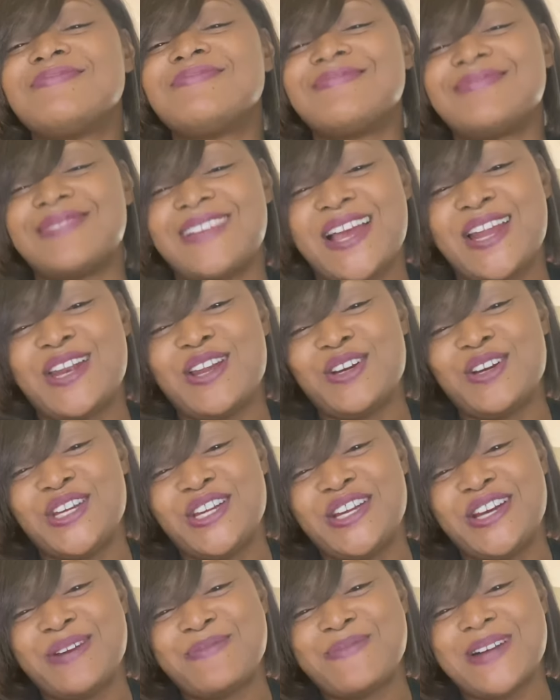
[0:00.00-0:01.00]
I know you
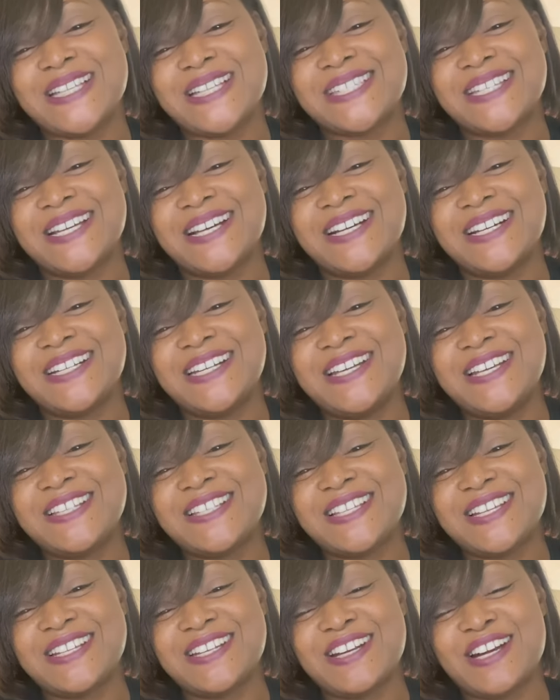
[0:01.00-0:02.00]
hear my son,
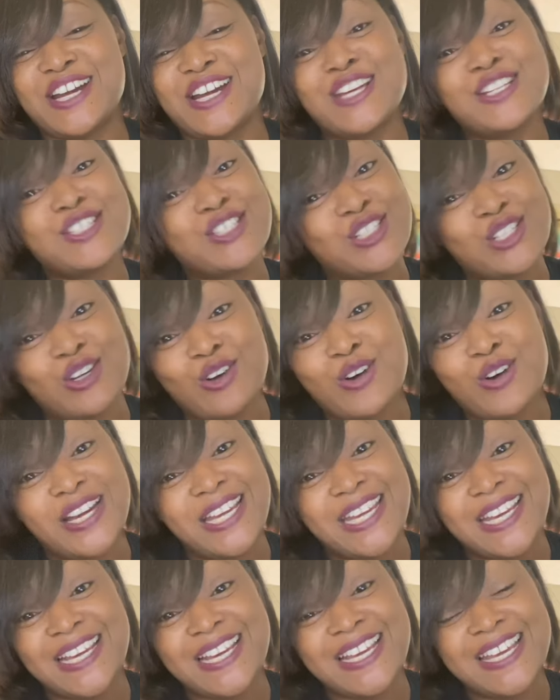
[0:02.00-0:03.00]
he's in there
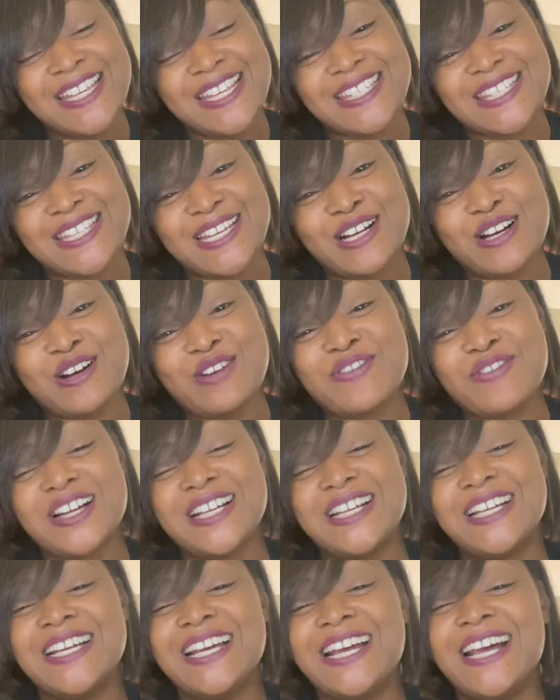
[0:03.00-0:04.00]
enjoying himself
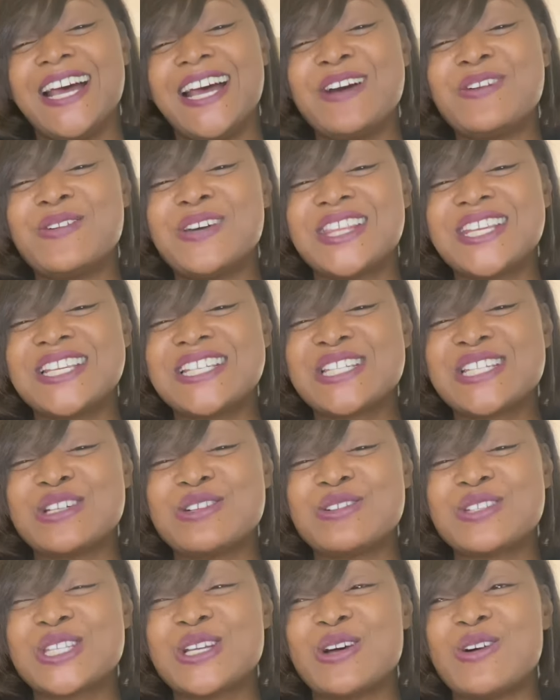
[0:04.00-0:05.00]
with his
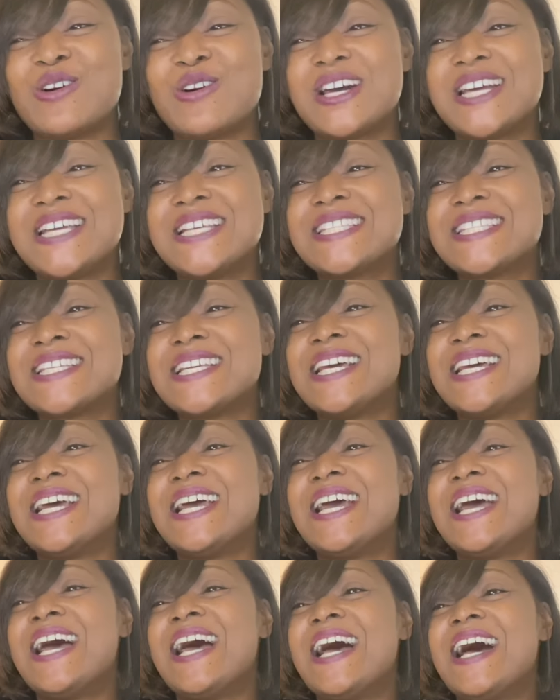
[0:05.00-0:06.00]
new toys.
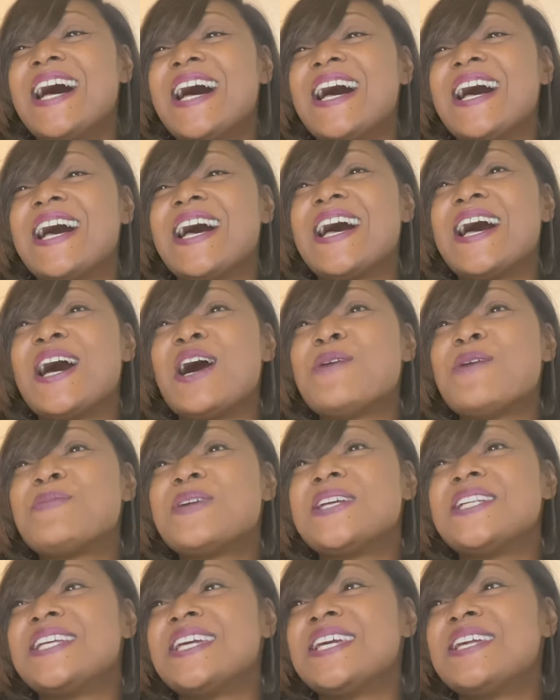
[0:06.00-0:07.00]
I hope
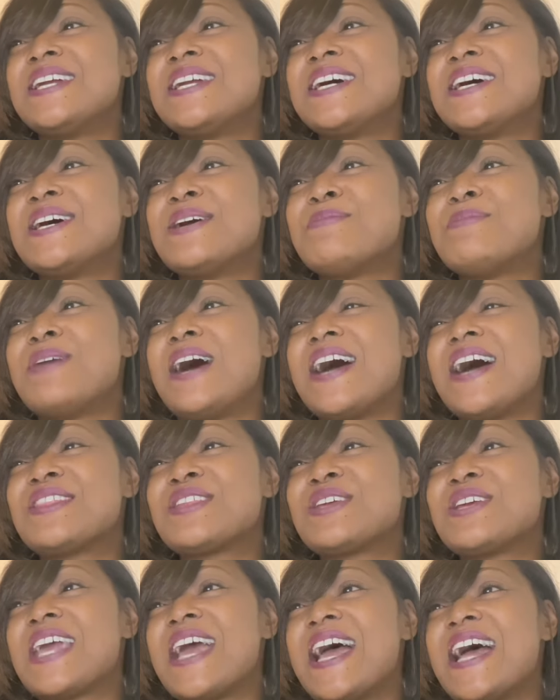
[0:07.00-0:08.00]
it didn't bother
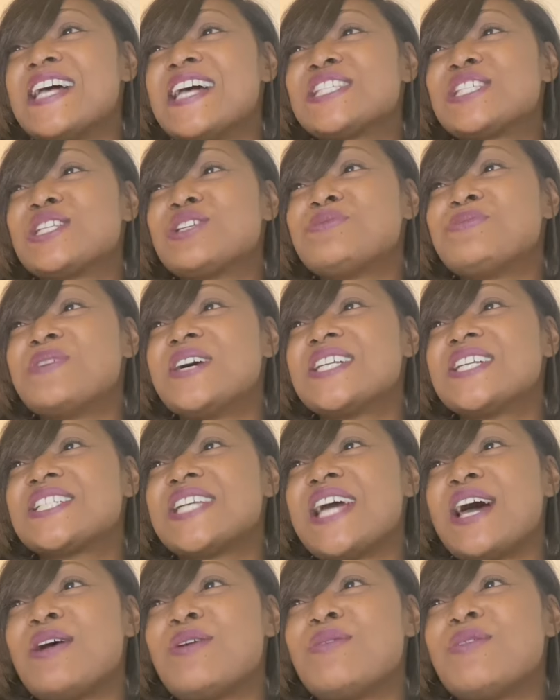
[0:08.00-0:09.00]
you guys too much.
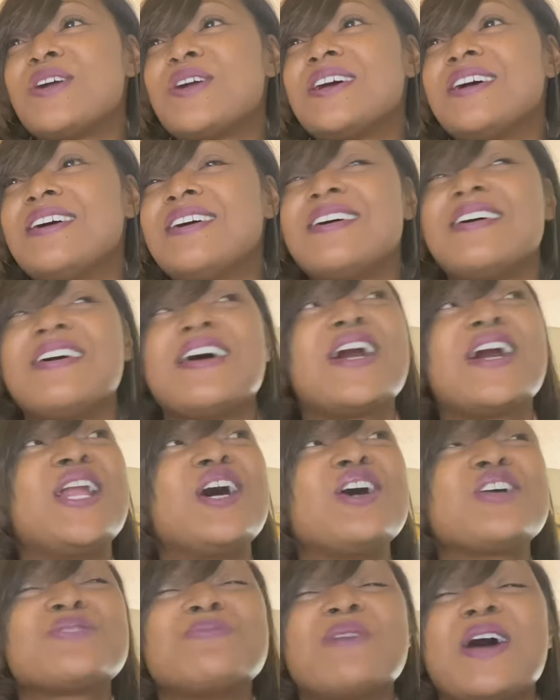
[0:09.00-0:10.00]
I don't want to
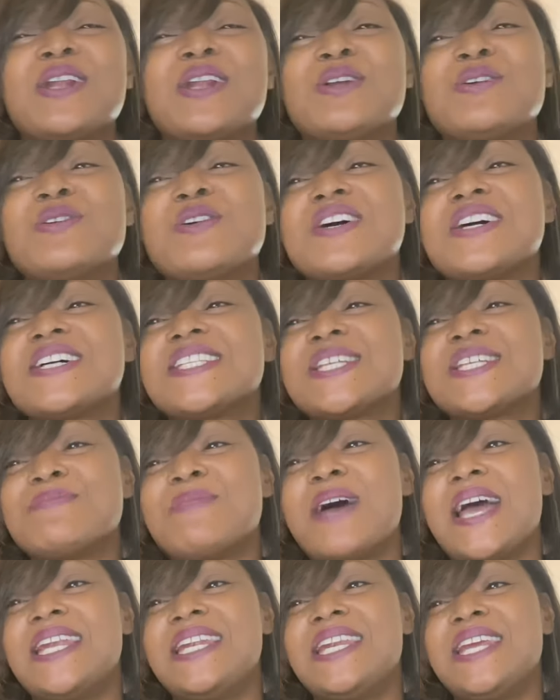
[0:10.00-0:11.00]
close my door because he
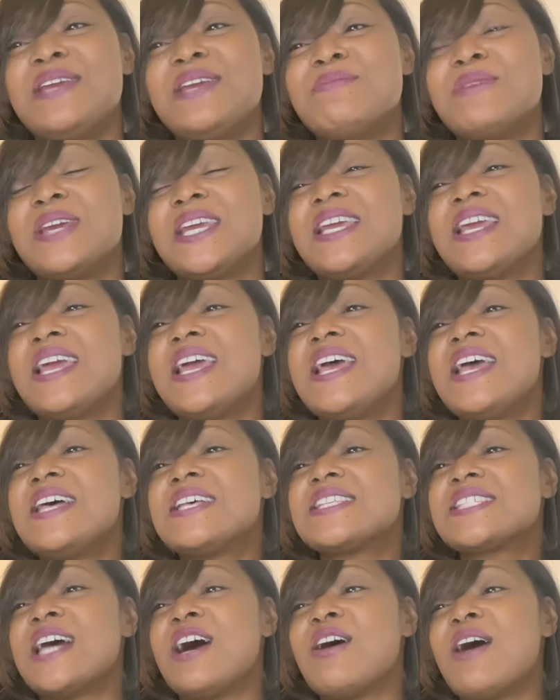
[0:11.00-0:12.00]
might need me.
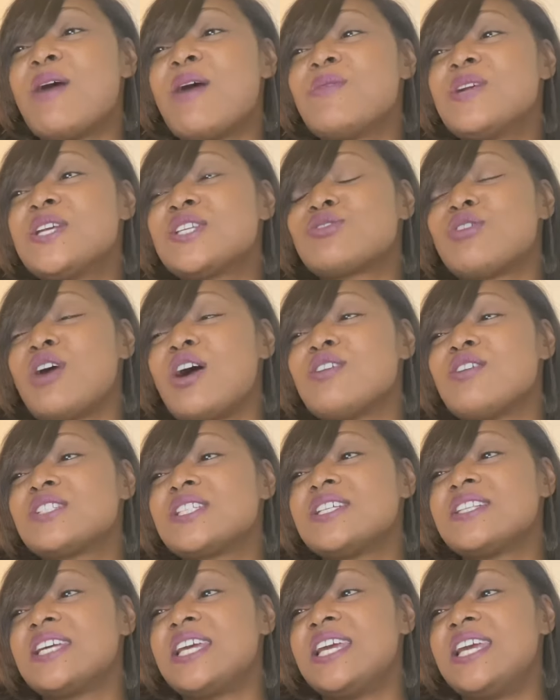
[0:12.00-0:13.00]
So I want to scroll
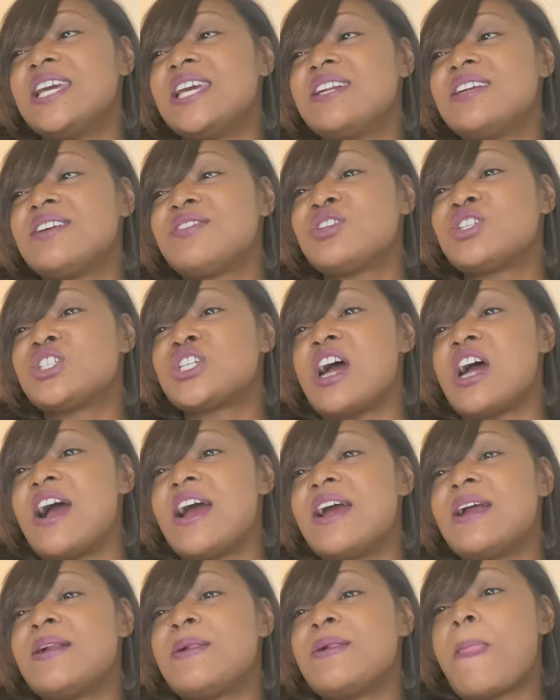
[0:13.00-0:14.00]
to the end of the
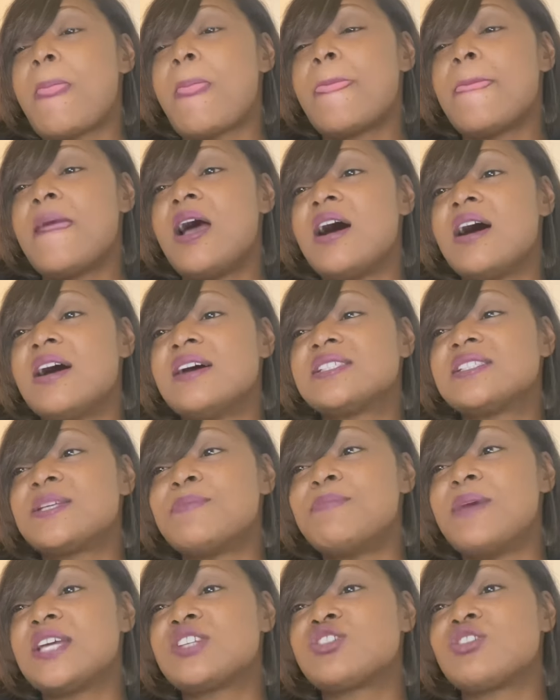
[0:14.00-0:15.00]
chart to
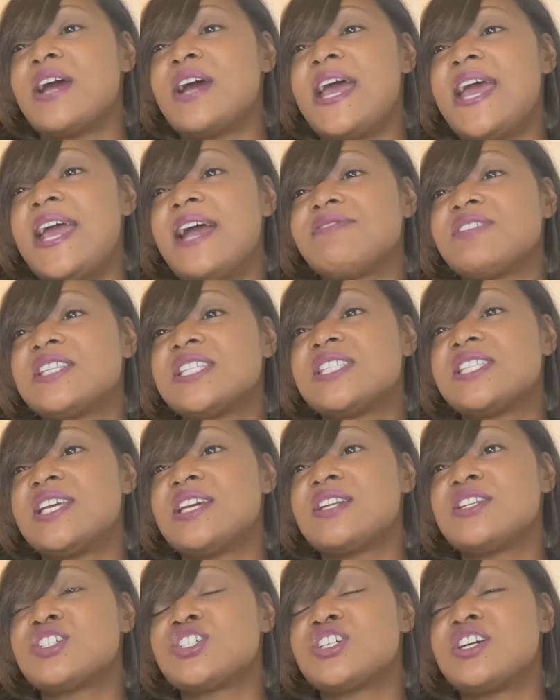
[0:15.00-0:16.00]
make sure I have the
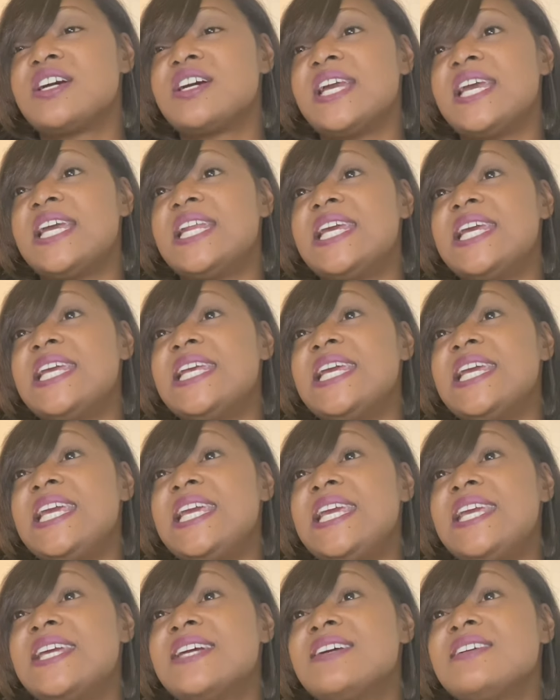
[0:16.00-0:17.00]
signature, and it
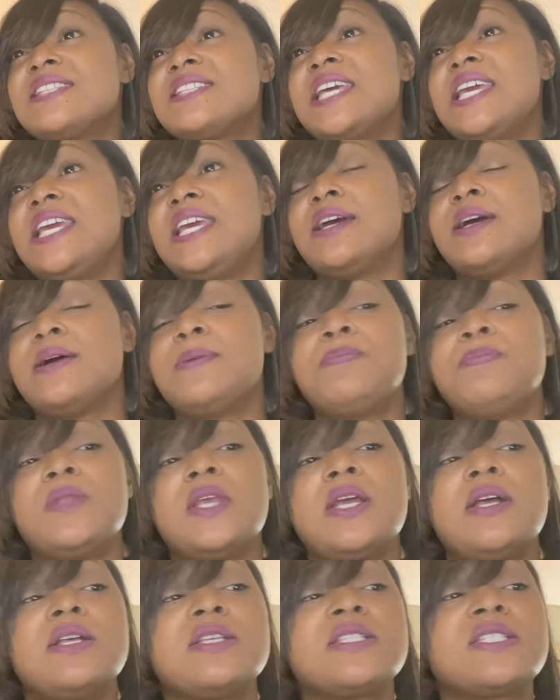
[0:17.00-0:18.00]
is here.
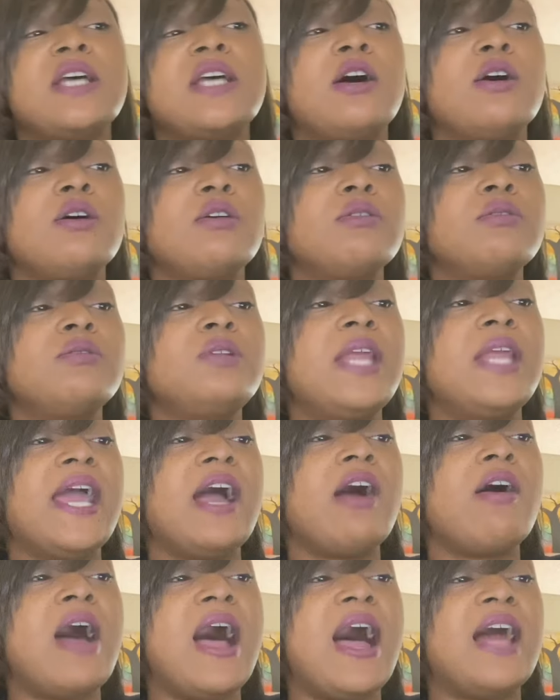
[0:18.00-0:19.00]
So
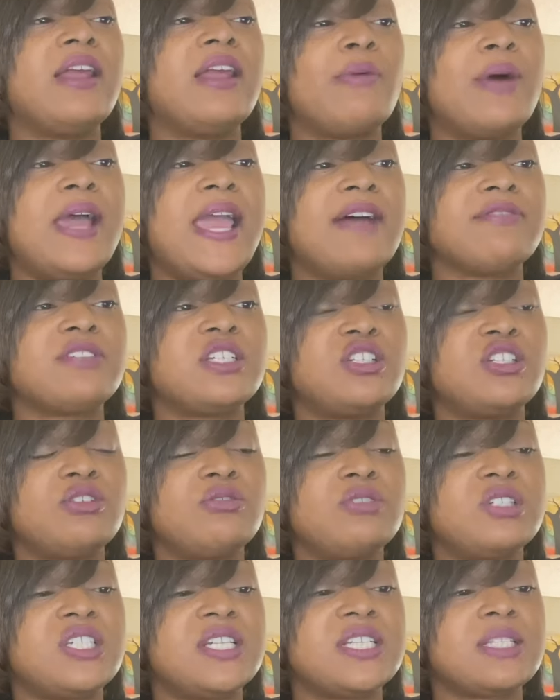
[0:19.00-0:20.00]
now all I will have to
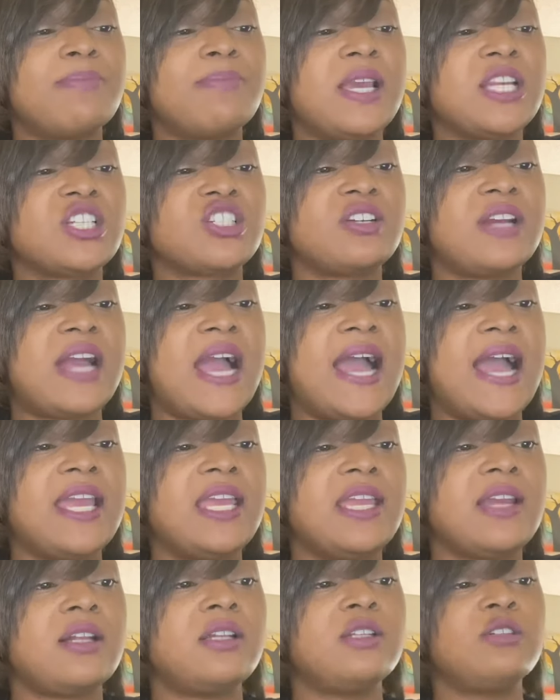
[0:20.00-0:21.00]
do is just make sure I
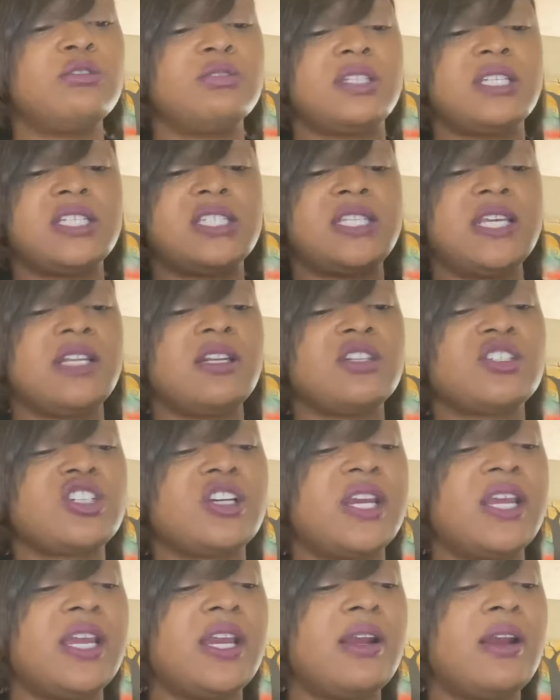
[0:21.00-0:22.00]
include the signature
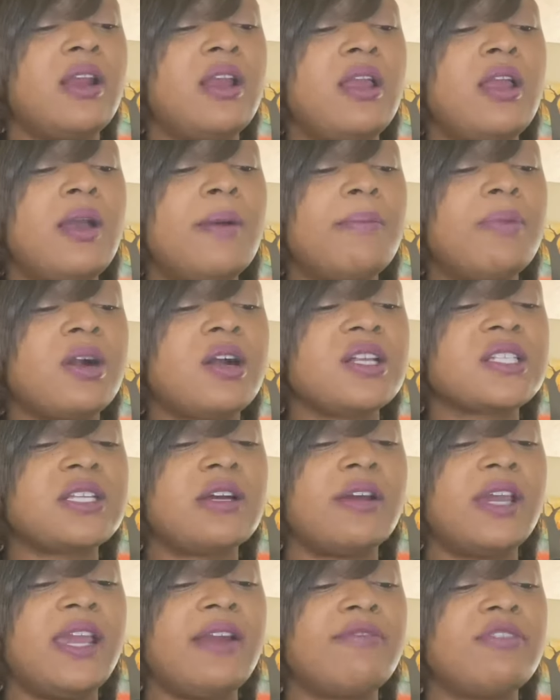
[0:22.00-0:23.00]
here, because
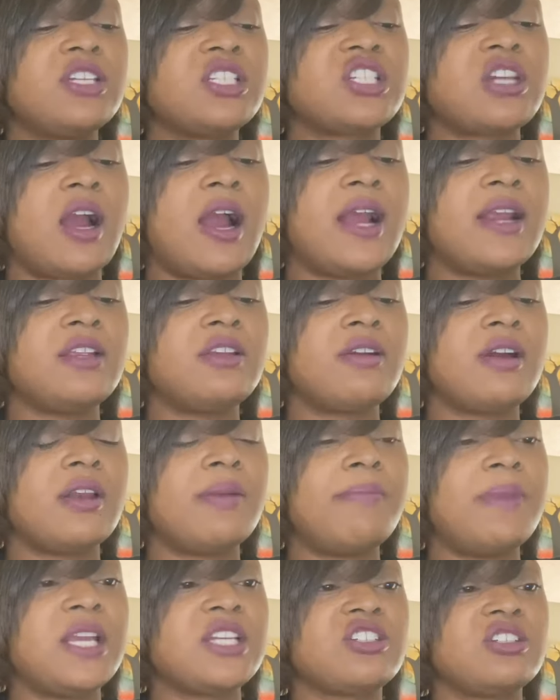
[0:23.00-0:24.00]
on every chart, you're going to
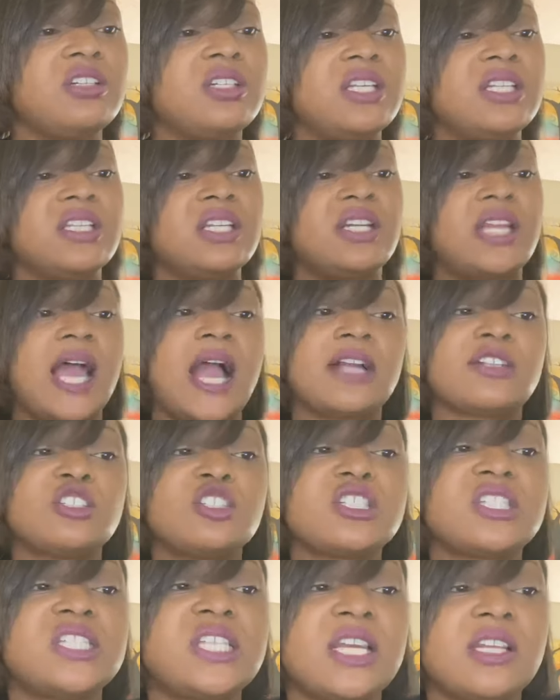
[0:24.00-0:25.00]
make sure that the
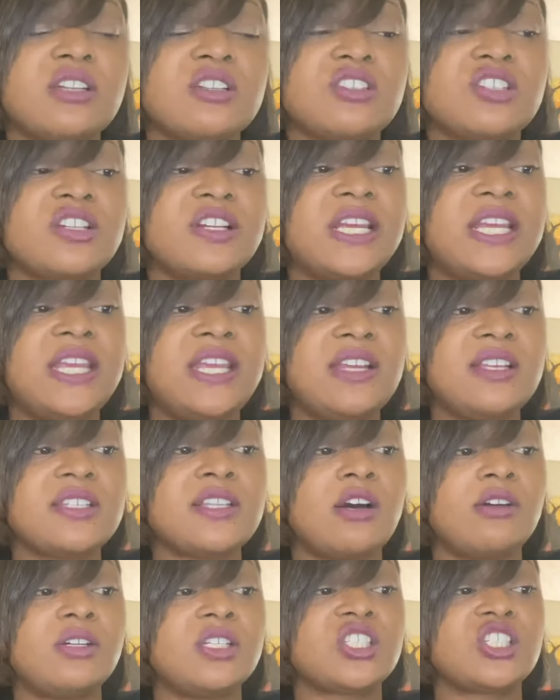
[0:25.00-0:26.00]
doctor's signature is
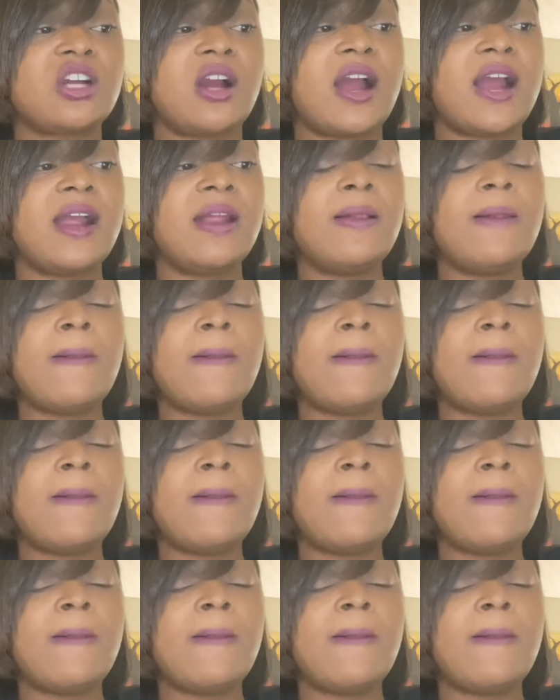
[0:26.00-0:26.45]
on the chart.